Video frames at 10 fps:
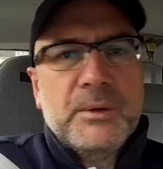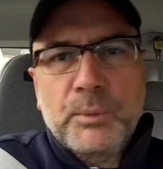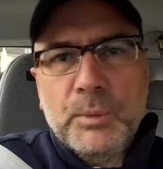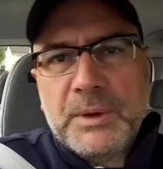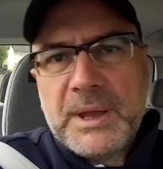
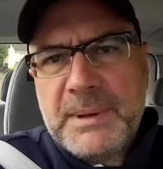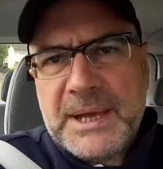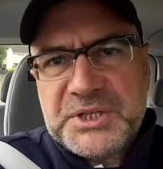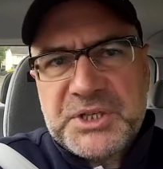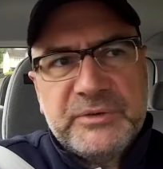we'll get back
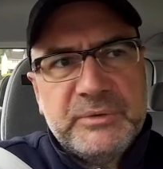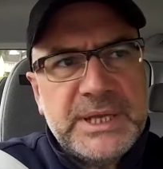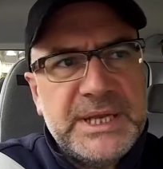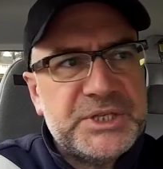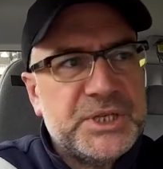to you if we
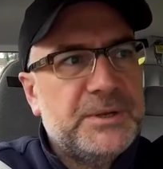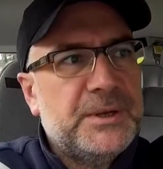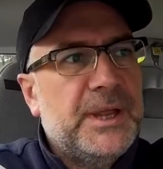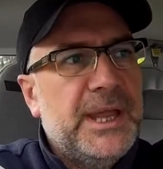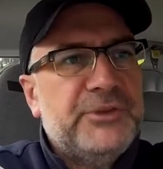need you.
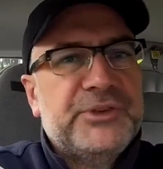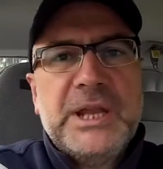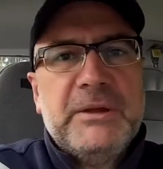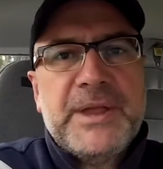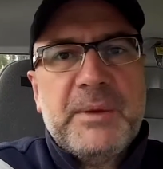It was clear
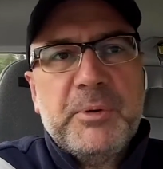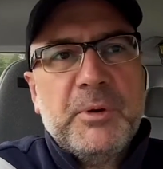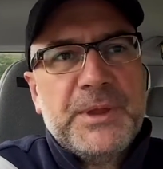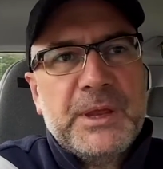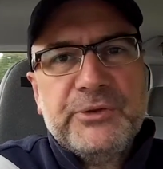at that point
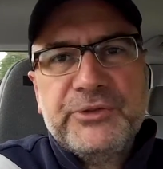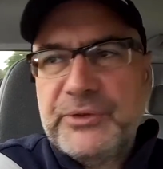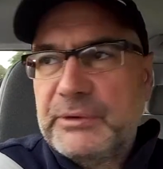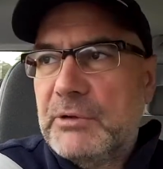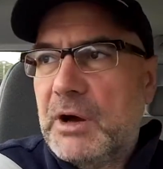that was
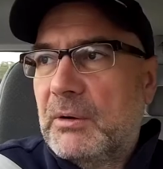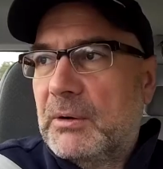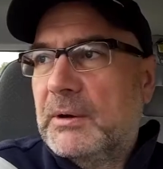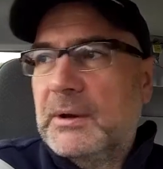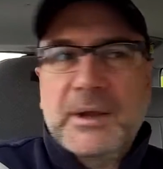something wrong.
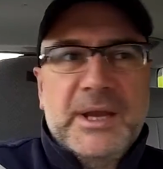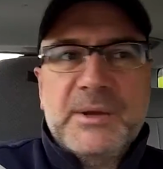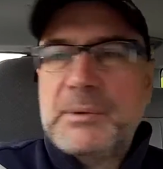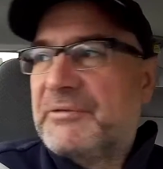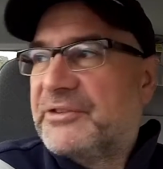Now,
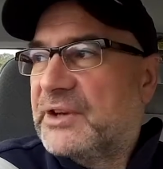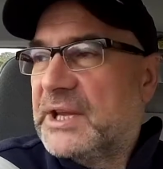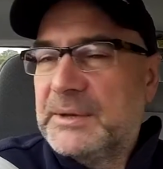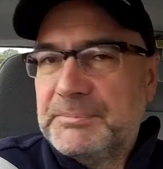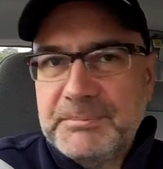obviously,
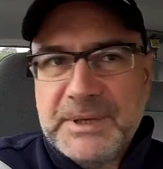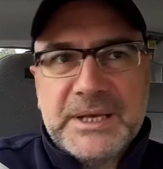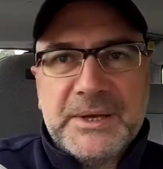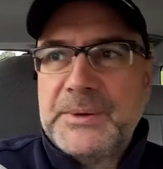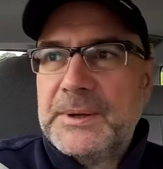you
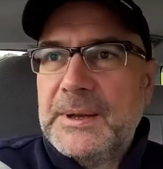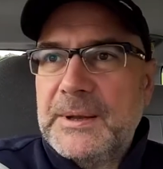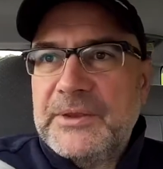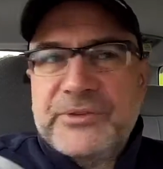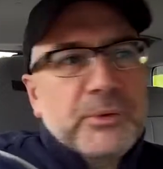know,
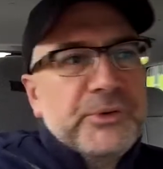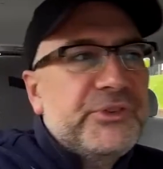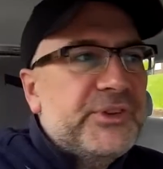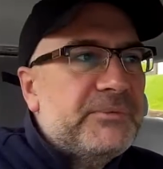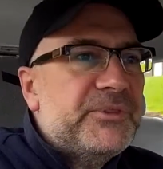there's always a
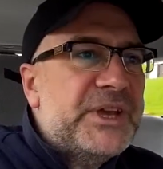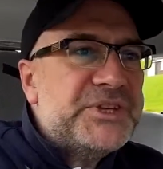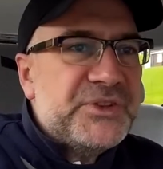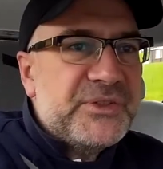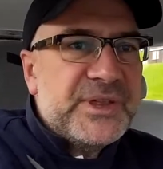temptation
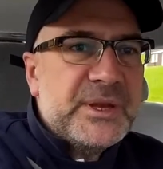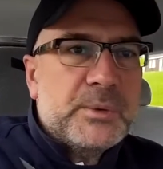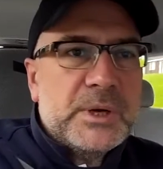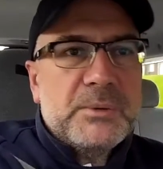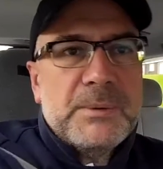to think,
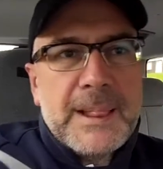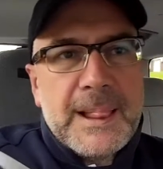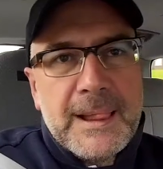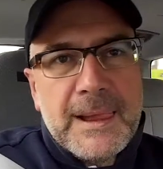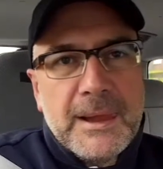well,
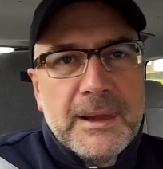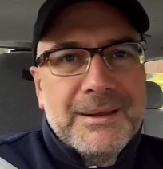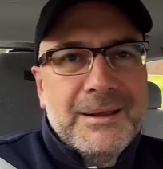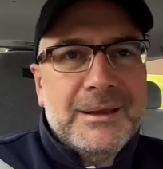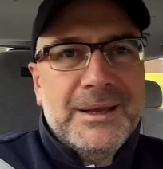
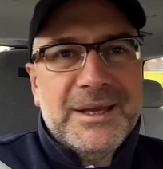you